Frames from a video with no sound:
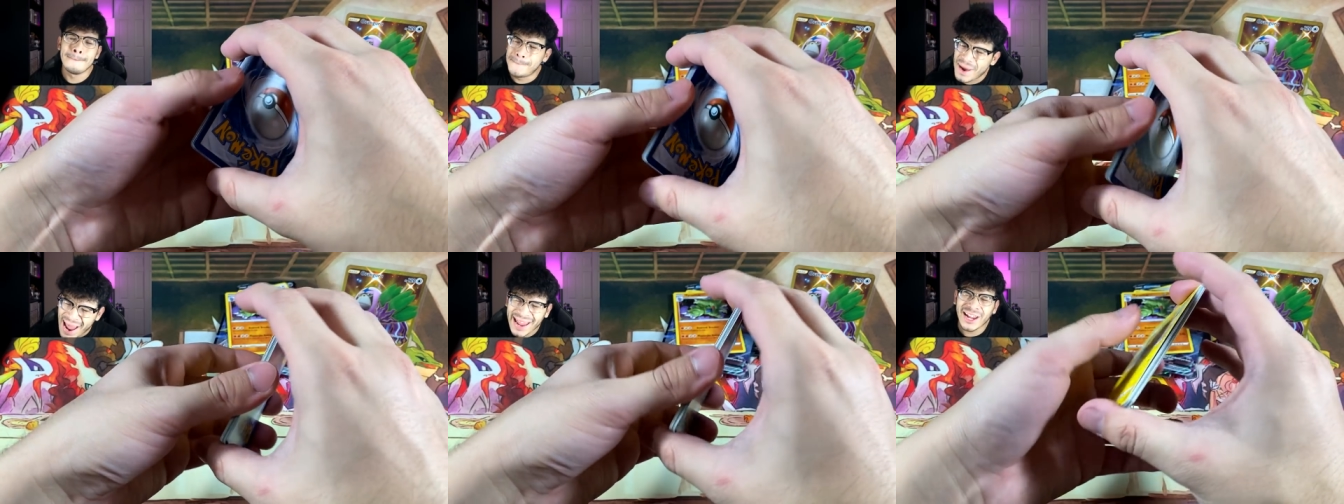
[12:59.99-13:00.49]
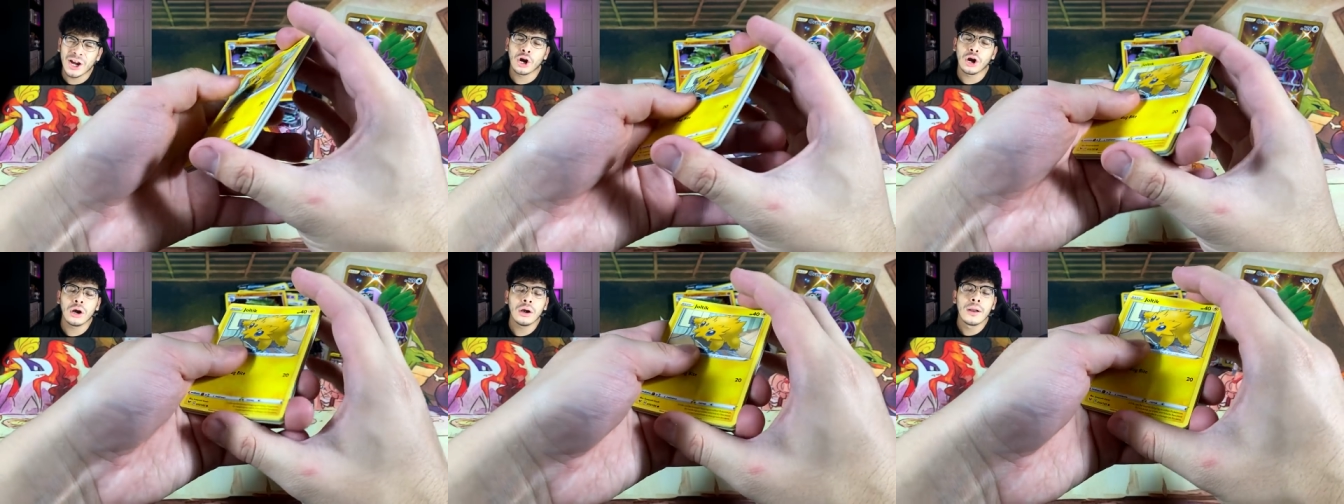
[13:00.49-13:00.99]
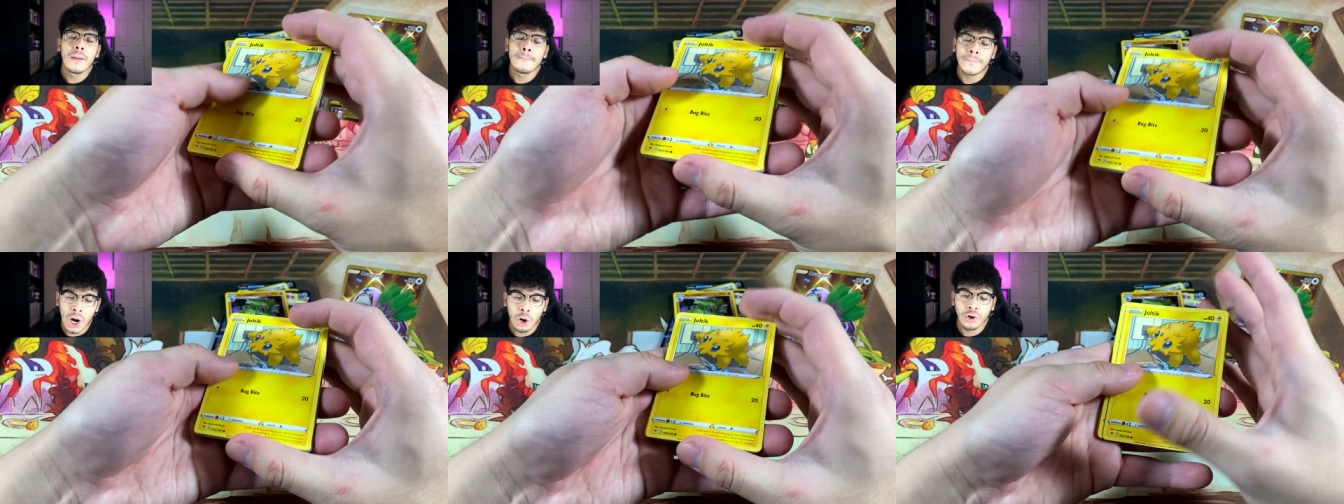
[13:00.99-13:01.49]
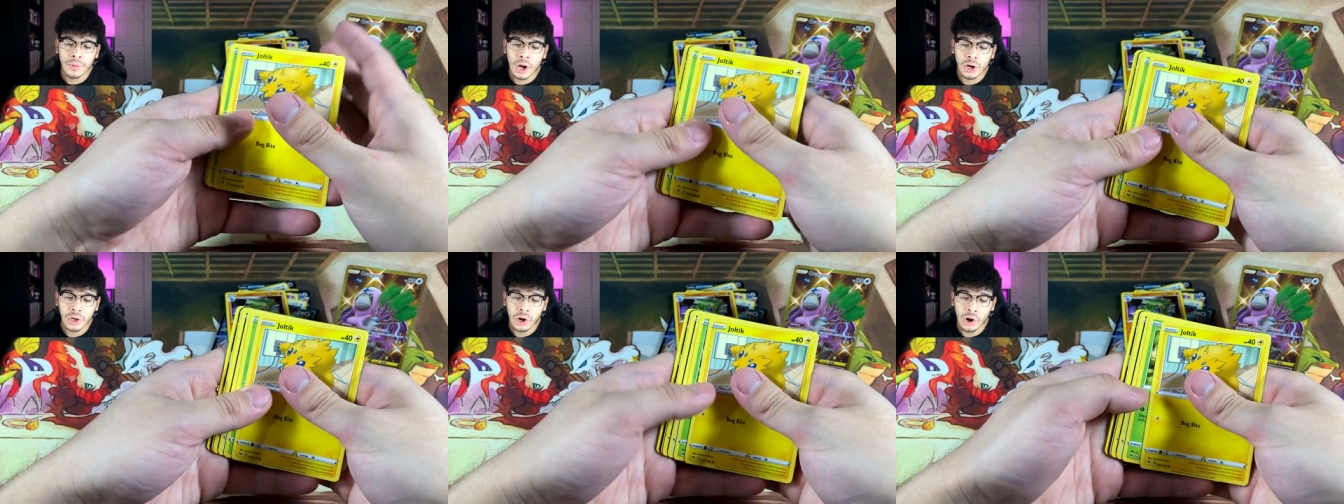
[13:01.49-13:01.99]
banger
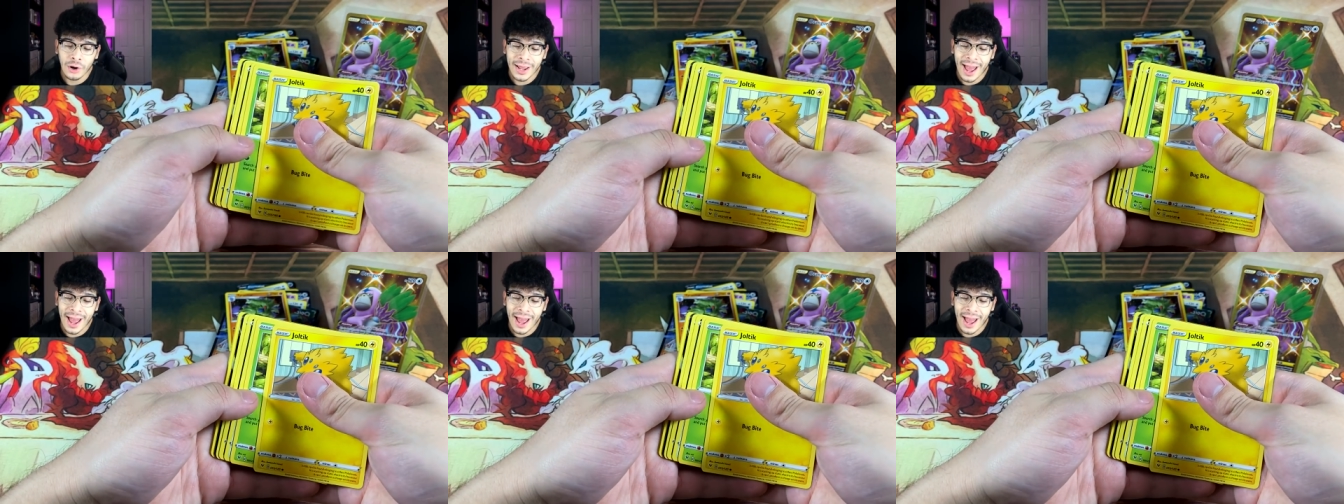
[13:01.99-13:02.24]
Pokemon card.